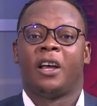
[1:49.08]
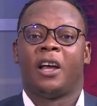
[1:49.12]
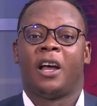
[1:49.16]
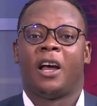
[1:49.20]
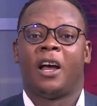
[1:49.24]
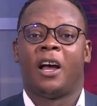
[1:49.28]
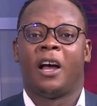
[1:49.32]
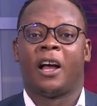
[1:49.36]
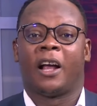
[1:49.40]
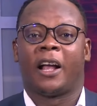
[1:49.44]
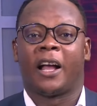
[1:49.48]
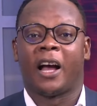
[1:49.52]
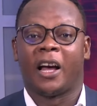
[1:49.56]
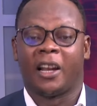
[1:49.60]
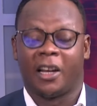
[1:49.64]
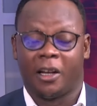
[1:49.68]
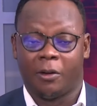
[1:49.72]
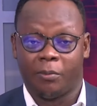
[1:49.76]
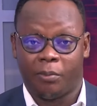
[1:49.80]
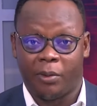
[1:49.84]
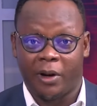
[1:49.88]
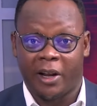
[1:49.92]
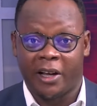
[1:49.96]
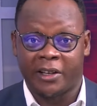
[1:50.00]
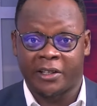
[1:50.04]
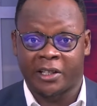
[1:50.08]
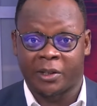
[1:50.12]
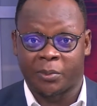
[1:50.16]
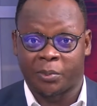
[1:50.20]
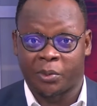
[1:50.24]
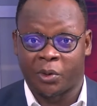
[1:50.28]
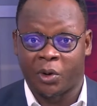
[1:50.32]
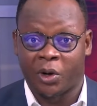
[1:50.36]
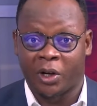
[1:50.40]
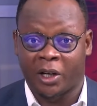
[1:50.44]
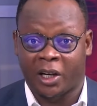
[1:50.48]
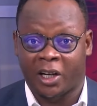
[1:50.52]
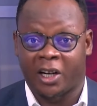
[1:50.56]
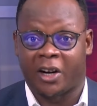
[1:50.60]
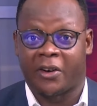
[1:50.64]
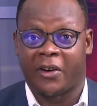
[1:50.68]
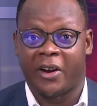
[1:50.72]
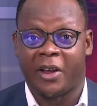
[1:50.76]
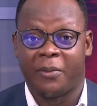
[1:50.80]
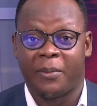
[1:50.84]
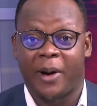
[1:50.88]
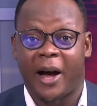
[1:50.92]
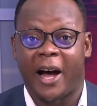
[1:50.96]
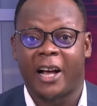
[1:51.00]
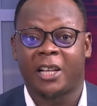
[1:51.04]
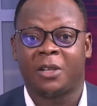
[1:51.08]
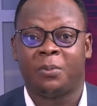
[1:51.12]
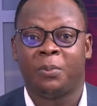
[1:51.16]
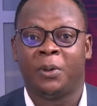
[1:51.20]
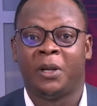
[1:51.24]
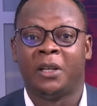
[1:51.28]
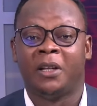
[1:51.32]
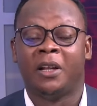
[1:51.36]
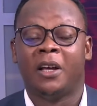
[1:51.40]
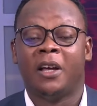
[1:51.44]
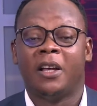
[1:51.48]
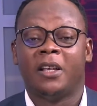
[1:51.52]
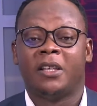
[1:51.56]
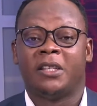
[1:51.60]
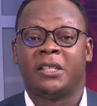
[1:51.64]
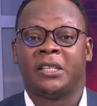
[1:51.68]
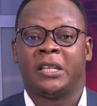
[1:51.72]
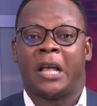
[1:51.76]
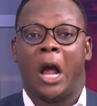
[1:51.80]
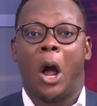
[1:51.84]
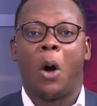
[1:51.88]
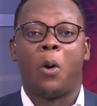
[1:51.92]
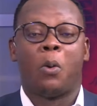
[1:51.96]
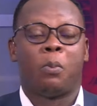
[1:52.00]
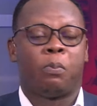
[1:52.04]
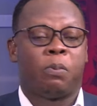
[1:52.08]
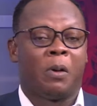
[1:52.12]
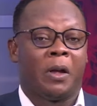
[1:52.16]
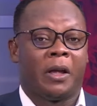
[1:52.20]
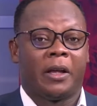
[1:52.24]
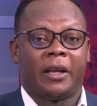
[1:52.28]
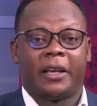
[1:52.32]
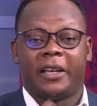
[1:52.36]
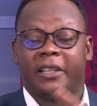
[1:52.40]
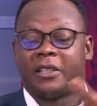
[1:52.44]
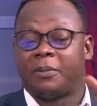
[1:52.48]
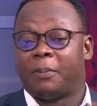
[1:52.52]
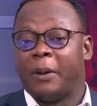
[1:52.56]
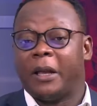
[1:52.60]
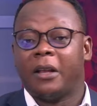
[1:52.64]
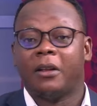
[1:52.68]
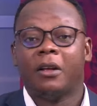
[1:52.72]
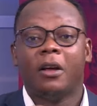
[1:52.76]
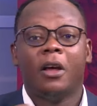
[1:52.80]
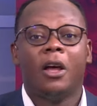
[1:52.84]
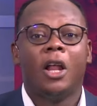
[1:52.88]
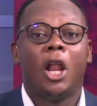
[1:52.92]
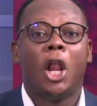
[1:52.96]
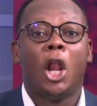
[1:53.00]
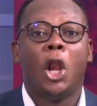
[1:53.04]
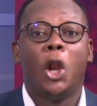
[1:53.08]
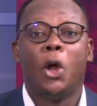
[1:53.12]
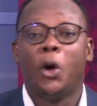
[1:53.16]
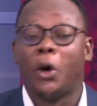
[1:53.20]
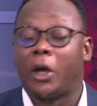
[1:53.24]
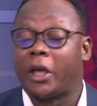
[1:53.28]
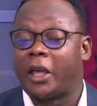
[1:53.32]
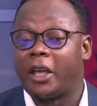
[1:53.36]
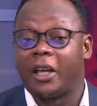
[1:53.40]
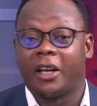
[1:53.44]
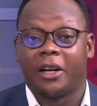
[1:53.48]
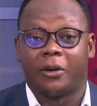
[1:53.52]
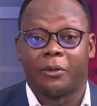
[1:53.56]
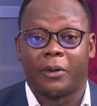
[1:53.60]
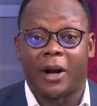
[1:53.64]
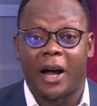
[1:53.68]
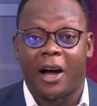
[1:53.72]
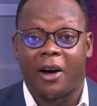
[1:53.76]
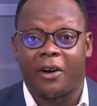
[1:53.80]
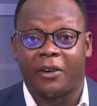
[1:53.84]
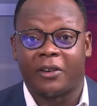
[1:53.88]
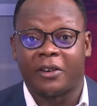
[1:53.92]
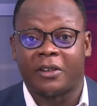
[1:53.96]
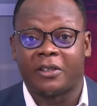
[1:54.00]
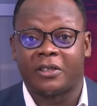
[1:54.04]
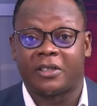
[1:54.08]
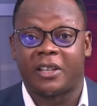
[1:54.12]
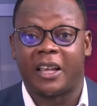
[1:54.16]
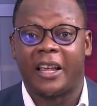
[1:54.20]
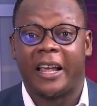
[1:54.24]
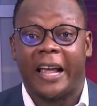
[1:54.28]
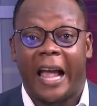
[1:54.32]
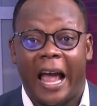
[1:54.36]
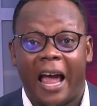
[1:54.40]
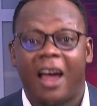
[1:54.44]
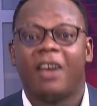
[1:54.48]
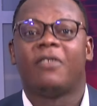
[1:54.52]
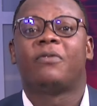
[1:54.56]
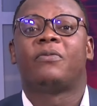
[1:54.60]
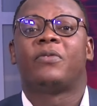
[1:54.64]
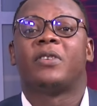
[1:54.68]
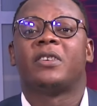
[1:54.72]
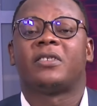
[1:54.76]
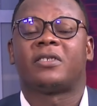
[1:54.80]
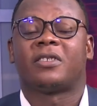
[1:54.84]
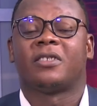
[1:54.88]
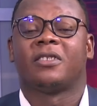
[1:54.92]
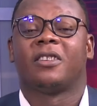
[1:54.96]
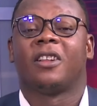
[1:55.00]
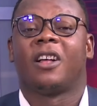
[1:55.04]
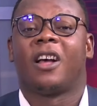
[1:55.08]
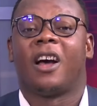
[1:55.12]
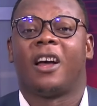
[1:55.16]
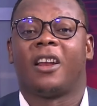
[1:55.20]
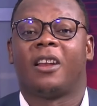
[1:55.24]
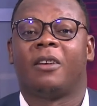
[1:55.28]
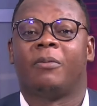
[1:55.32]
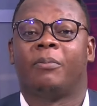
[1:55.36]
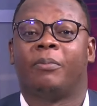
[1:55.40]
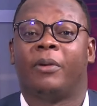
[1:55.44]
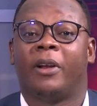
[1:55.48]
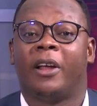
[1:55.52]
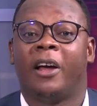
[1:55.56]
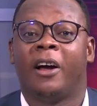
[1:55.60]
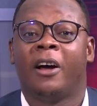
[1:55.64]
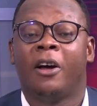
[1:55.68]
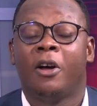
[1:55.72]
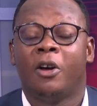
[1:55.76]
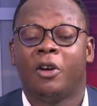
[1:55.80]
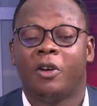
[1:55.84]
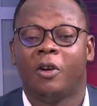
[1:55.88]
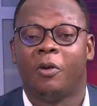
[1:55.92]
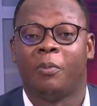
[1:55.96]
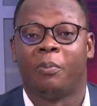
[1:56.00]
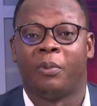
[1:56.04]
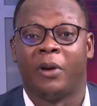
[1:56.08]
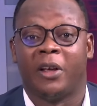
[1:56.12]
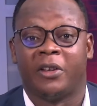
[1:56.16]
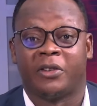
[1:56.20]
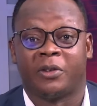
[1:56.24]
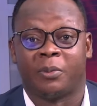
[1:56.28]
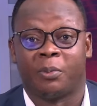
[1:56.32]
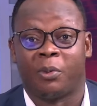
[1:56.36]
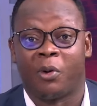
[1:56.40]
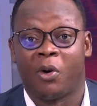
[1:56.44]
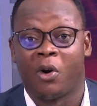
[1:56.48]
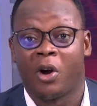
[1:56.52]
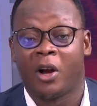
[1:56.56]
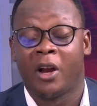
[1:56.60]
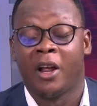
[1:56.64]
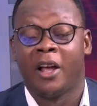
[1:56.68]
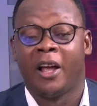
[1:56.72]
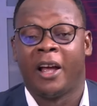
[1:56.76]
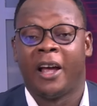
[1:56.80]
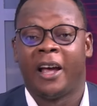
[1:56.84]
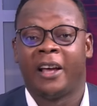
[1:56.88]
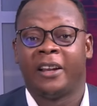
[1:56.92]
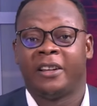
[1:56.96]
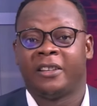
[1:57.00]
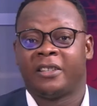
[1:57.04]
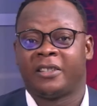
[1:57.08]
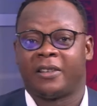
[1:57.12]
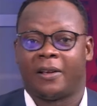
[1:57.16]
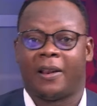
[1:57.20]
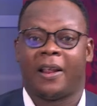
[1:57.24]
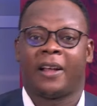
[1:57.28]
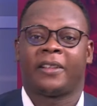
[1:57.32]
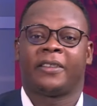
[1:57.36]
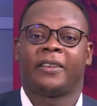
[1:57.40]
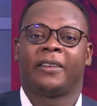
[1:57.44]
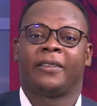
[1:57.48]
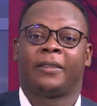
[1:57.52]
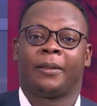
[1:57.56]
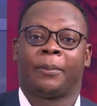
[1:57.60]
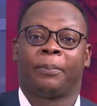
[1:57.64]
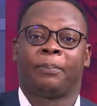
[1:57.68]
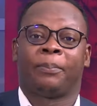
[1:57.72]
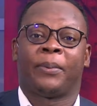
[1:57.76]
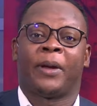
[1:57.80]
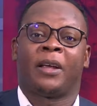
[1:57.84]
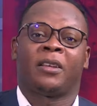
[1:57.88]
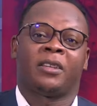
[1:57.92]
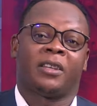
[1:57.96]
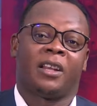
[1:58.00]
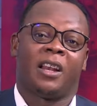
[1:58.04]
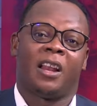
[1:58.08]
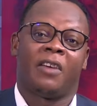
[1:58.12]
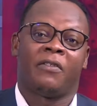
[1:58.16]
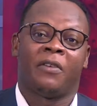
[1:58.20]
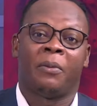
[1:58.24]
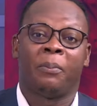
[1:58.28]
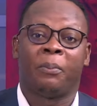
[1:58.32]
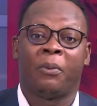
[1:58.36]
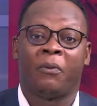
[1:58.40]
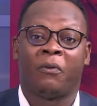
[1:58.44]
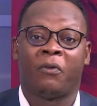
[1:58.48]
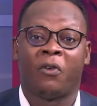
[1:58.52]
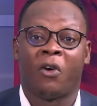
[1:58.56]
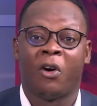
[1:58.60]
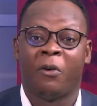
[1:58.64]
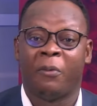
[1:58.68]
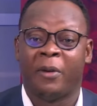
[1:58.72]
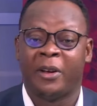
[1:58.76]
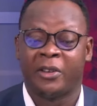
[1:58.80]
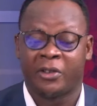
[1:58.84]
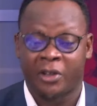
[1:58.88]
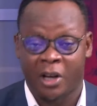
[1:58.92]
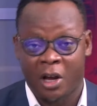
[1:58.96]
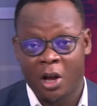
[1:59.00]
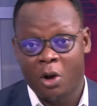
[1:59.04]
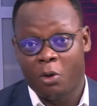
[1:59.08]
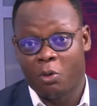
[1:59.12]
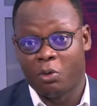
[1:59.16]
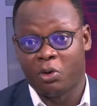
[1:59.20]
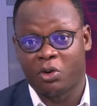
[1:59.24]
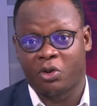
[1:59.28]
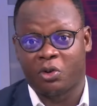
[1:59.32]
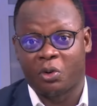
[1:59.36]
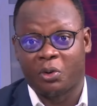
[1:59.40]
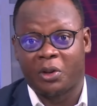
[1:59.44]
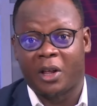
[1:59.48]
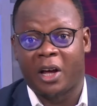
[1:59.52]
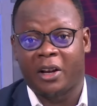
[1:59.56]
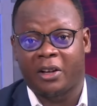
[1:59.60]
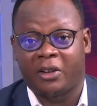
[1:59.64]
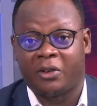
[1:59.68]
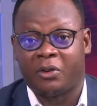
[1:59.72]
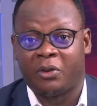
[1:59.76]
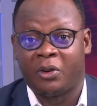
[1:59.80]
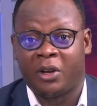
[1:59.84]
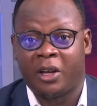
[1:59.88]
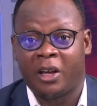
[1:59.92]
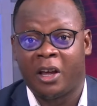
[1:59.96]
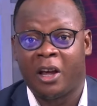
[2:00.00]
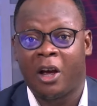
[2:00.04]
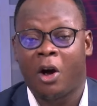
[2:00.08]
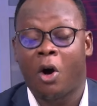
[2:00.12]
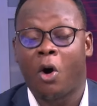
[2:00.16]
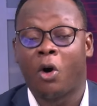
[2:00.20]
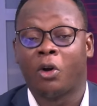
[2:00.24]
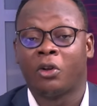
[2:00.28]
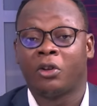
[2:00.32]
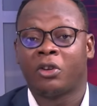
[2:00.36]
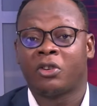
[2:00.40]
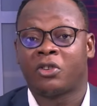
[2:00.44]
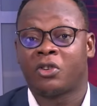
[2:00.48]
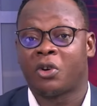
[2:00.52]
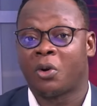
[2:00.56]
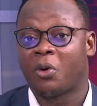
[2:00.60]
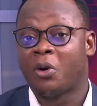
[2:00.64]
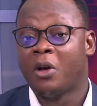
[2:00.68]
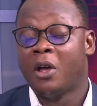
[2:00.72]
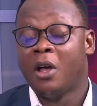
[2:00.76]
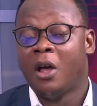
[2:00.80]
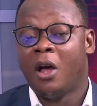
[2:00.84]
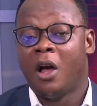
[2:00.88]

Ghanaian players abroad. Karim has been scoping. He's been looking around, seeing every single Ghanaian player who plays abroad. And he selected the best 11 performers. We'll show that to you here on the show.